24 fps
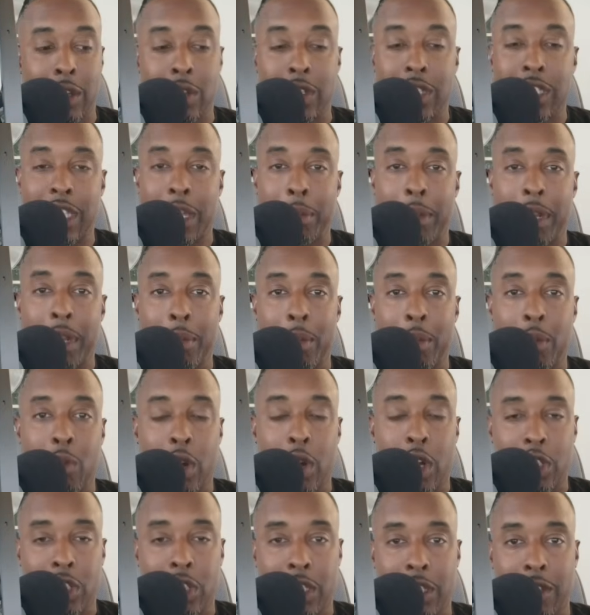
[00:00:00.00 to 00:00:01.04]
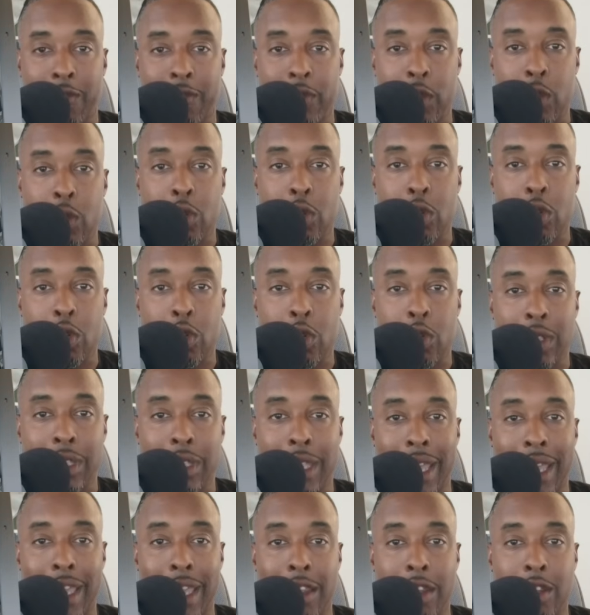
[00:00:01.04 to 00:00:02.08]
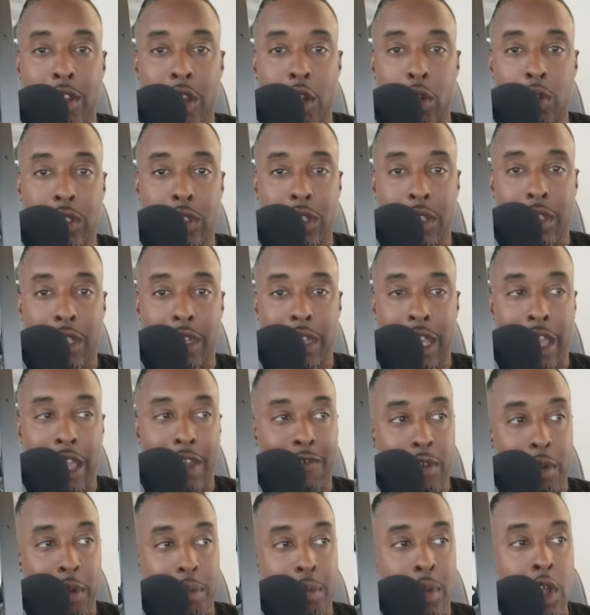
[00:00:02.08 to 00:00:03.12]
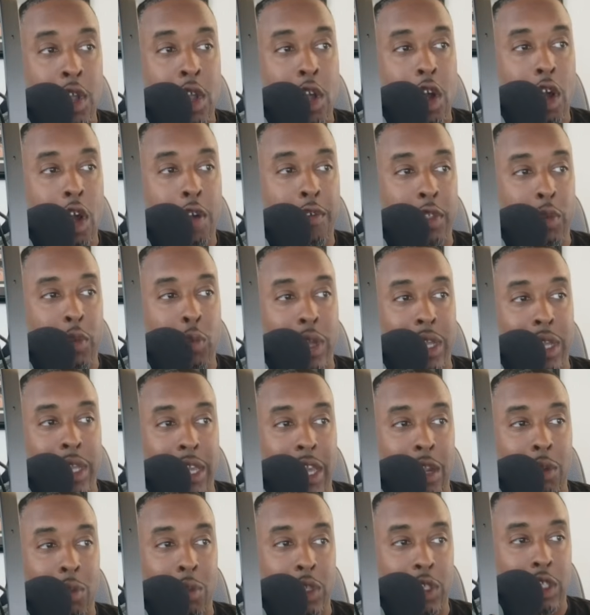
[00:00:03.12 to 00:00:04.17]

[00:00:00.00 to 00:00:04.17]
Here in segment number one, just a few news and notes of the day from over the weekend.